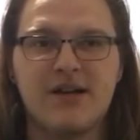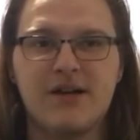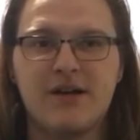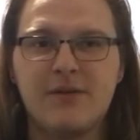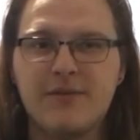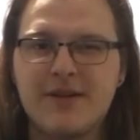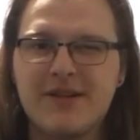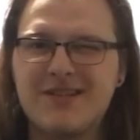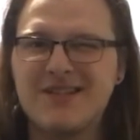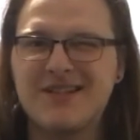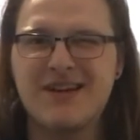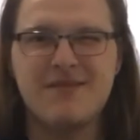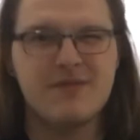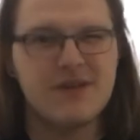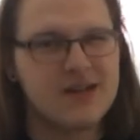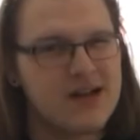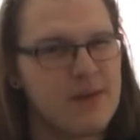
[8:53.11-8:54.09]
oh, well, let's
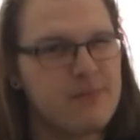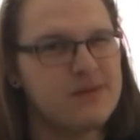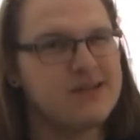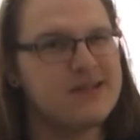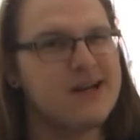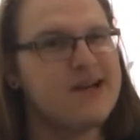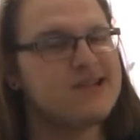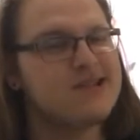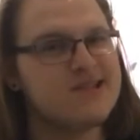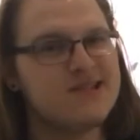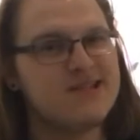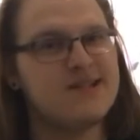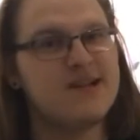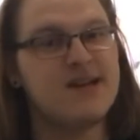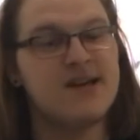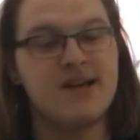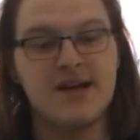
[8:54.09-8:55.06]
give it a couple days, let's
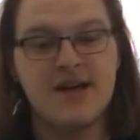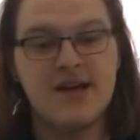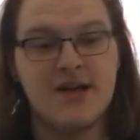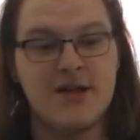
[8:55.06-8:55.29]
see.